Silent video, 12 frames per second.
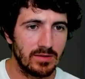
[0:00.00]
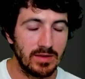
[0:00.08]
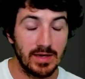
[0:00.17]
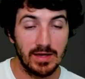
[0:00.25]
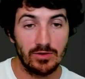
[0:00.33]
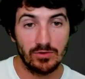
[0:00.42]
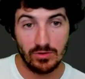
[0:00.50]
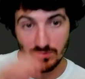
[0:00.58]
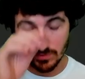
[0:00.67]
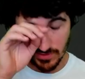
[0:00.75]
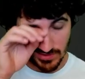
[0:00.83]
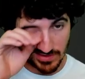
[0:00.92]
Yeah, I don't
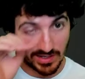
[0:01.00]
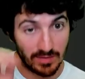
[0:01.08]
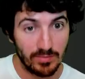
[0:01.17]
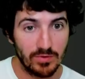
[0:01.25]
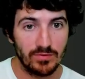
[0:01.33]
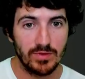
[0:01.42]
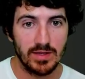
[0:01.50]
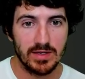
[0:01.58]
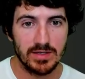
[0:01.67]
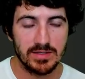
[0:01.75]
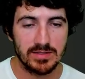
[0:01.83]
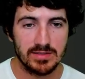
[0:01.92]
know the type of
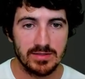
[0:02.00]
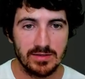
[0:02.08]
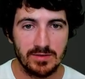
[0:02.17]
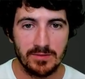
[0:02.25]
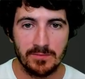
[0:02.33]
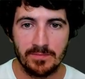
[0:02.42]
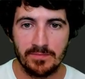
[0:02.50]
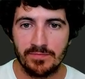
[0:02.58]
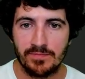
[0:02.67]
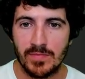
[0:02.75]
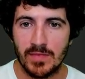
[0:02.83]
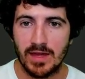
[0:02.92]
this,
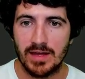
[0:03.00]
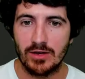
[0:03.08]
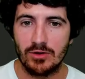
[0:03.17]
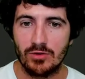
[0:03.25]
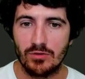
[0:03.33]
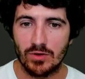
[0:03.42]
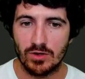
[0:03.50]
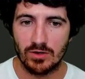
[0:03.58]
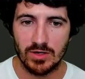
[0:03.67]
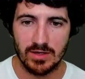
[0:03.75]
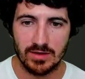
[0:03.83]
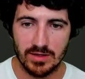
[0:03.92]
and I don't know if we're gonna
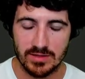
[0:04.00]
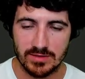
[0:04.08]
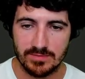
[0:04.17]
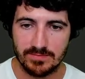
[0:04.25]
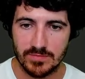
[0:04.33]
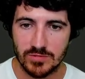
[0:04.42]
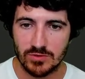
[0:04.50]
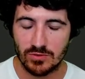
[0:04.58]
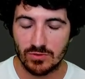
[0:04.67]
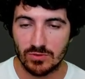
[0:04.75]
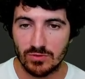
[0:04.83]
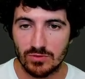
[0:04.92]
need this.
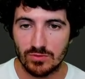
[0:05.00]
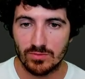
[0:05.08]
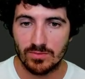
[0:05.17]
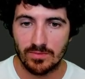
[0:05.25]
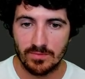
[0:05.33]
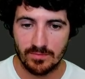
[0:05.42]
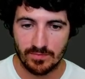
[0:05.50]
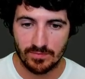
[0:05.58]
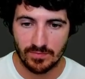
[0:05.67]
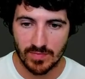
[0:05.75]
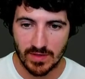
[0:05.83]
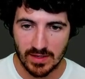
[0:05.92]
So
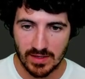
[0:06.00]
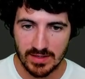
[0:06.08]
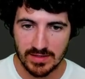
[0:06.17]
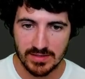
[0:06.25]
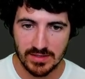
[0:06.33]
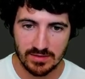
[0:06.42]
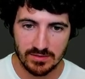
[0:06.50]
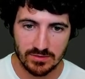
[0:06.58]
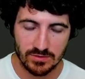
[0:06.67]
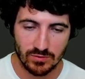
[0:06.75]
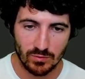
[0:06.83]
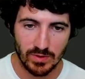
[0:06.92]
let's see.
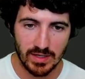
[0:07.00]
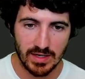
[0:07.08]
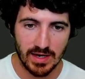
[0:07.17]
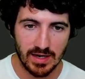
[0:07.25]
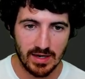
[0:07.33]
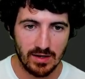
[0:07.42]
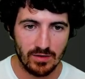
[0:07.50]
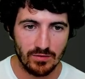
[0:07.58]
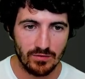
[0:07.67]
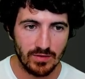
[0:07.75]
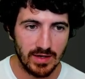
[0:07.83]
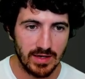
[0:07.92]
So we have